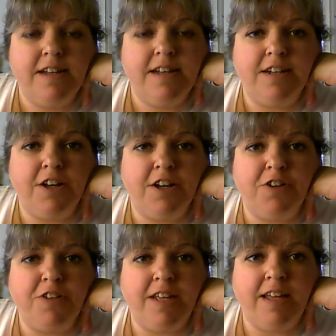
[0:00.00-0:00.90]
not
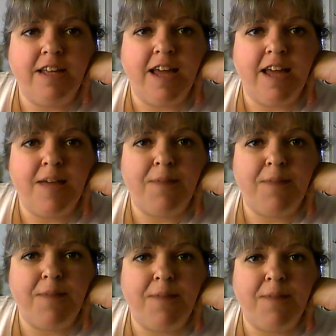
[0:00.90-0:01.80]
only am
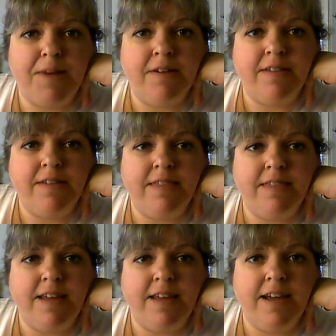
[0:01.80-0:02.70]
I the parent
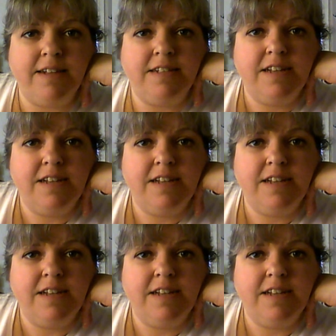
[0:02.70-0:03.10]
that